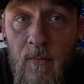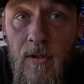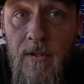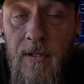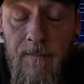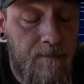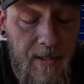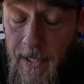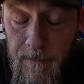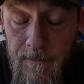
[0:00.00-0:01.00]
worked on?
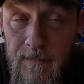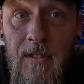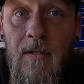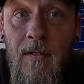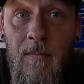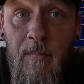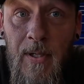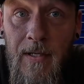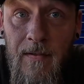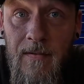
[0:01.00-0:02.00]
No.
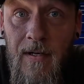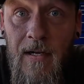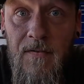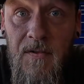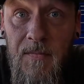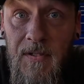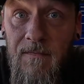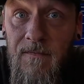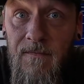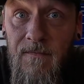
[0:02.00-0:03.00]
But I have
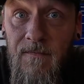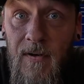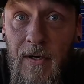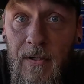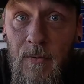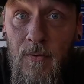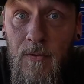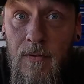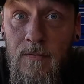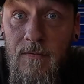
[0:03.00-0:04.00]
something very
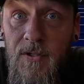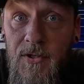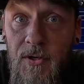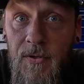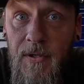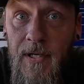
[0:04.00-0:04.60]
cool to show you